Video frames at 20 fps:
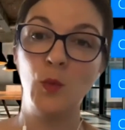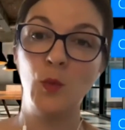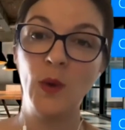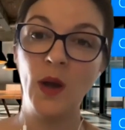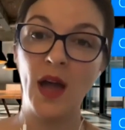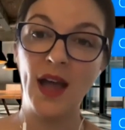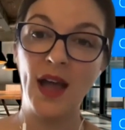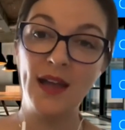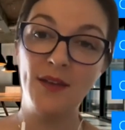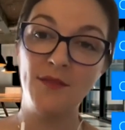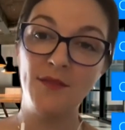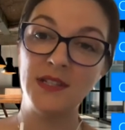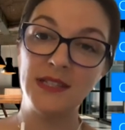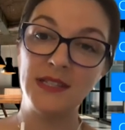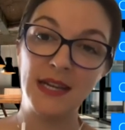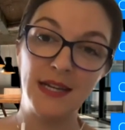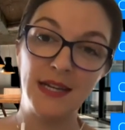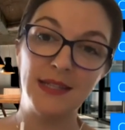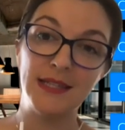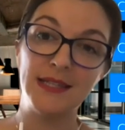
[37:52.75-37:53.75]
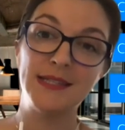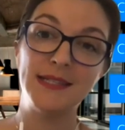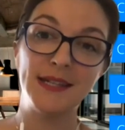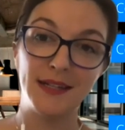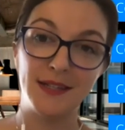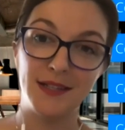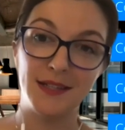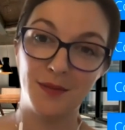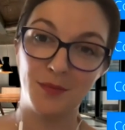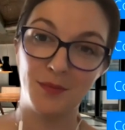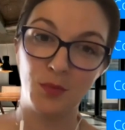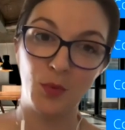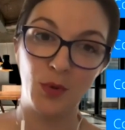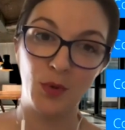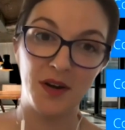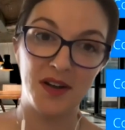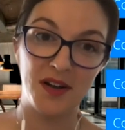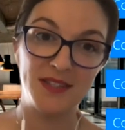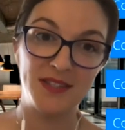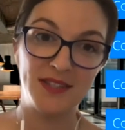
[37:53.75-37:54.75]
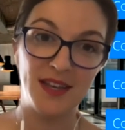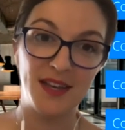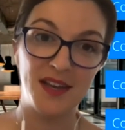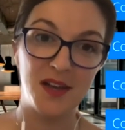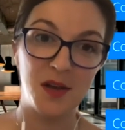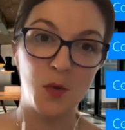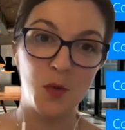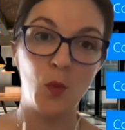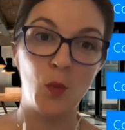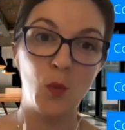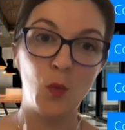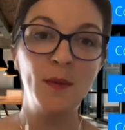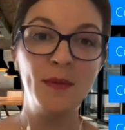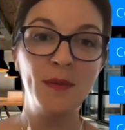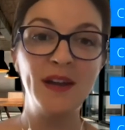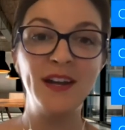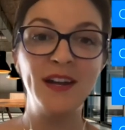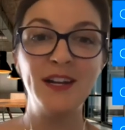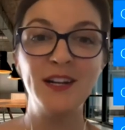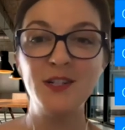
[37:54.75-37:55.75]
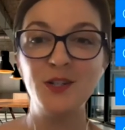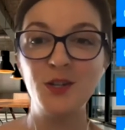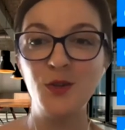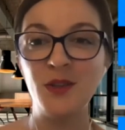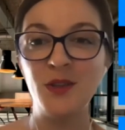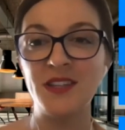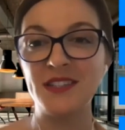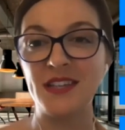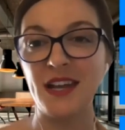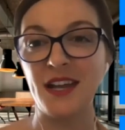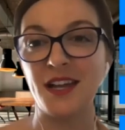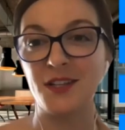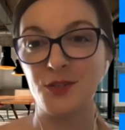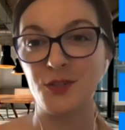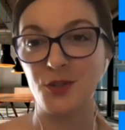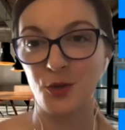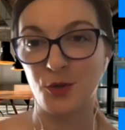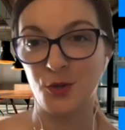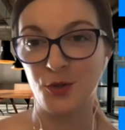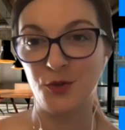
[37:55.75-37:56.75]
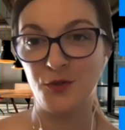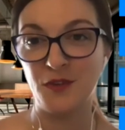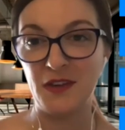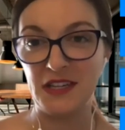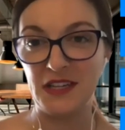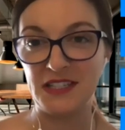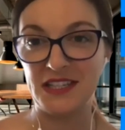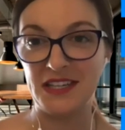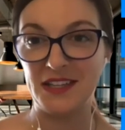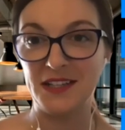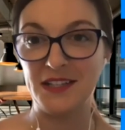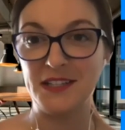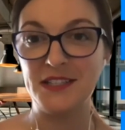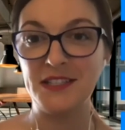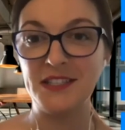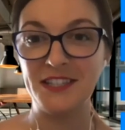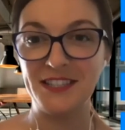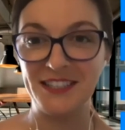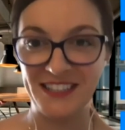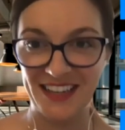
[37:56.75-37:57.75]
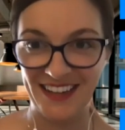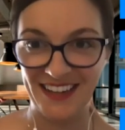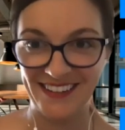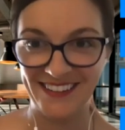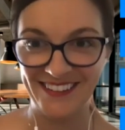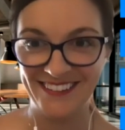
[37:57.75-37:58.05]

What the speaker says: I have a daily stand up where I say, what am I going to do that's external facing today?